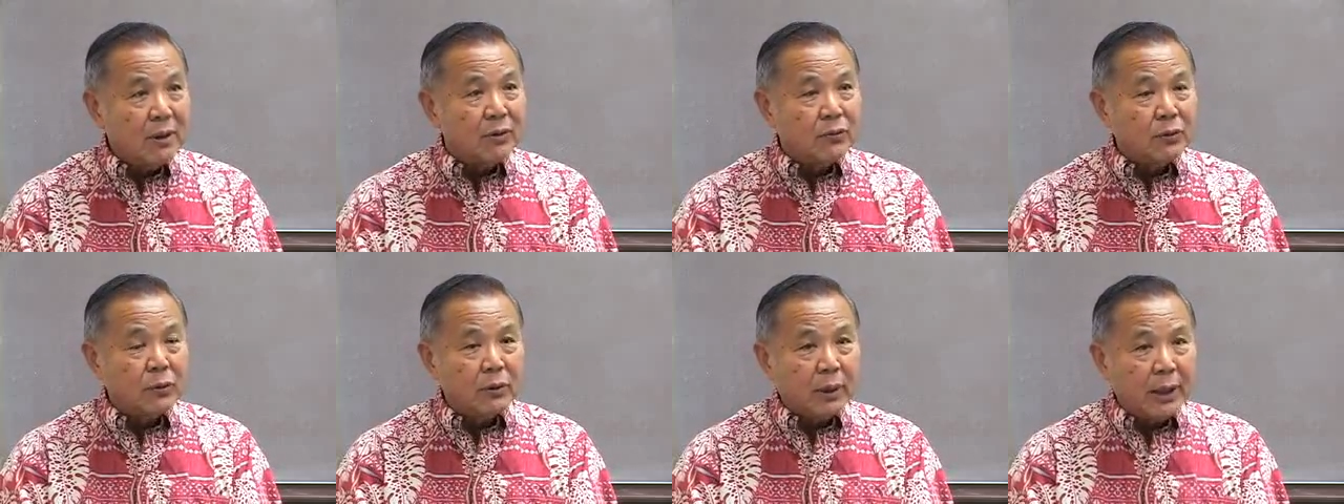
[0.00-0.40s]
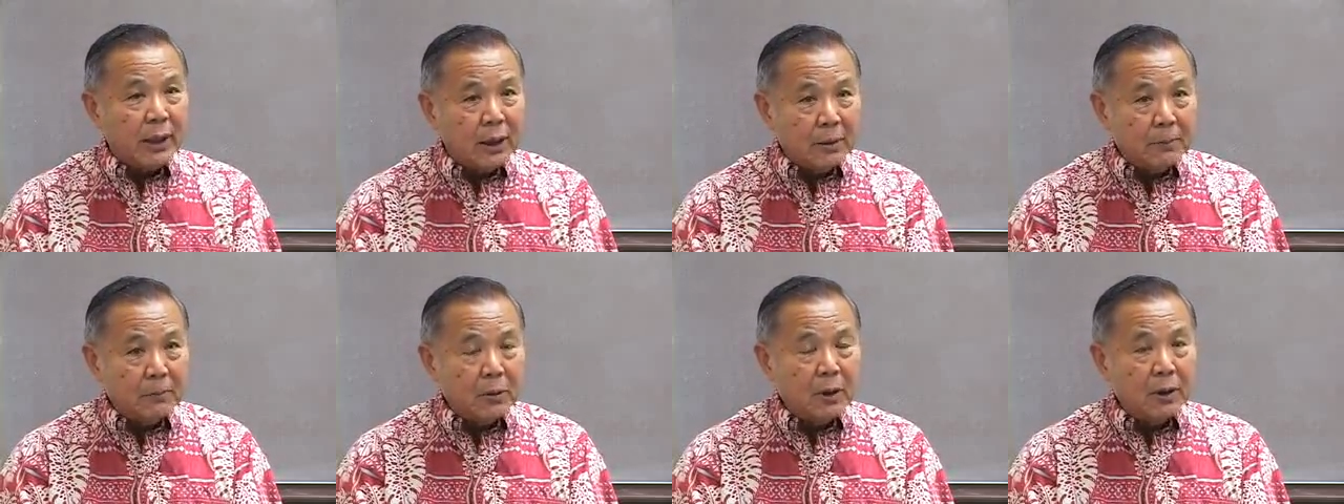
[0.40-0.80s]
through
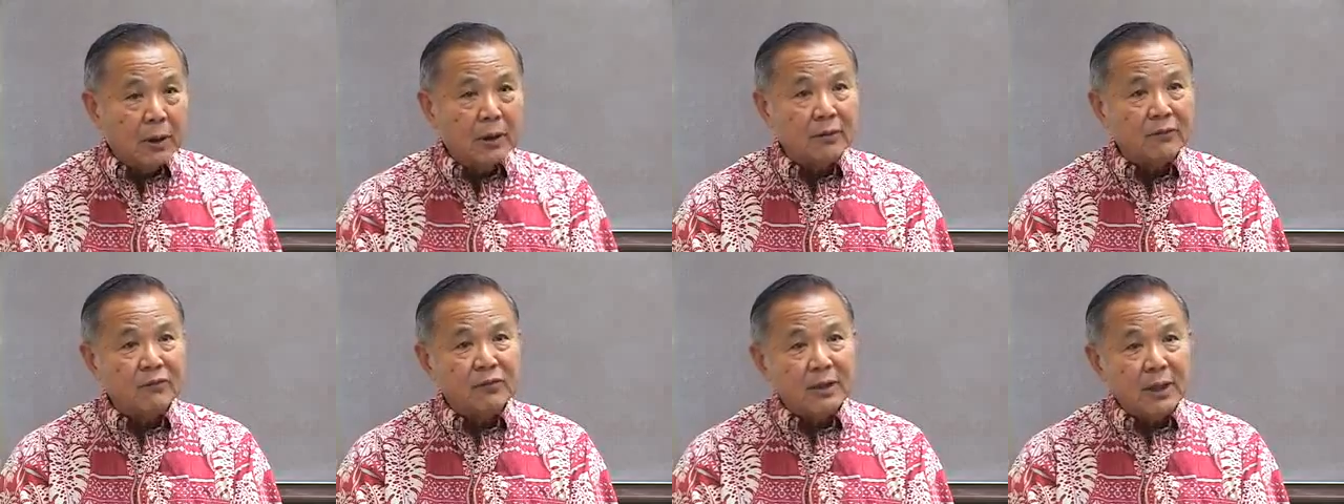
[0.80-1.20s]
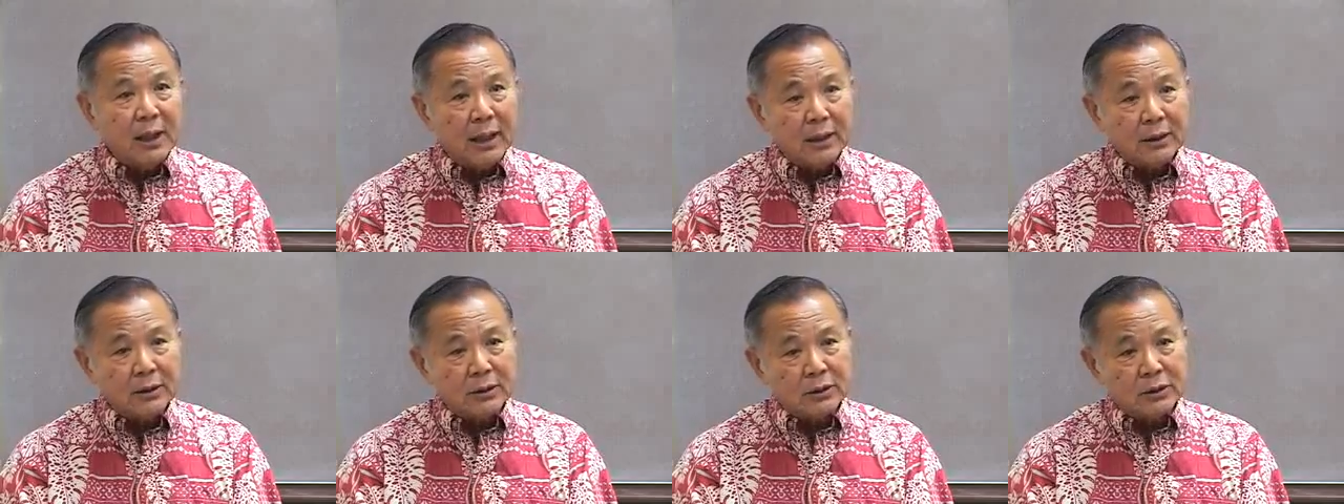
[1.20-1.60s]
help of
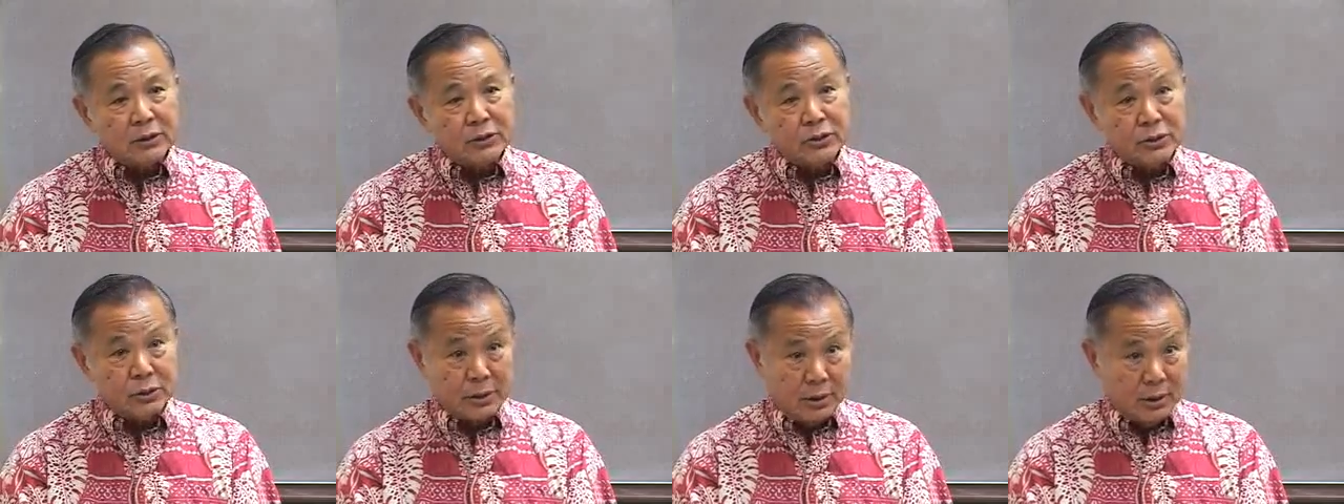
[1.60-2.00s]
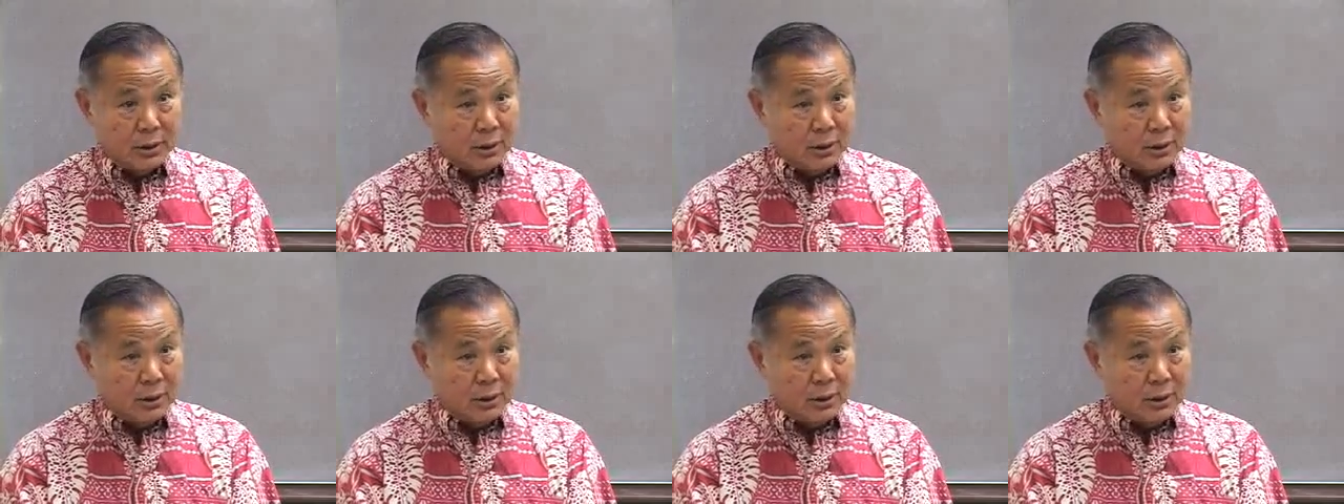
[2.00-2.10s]
doctors,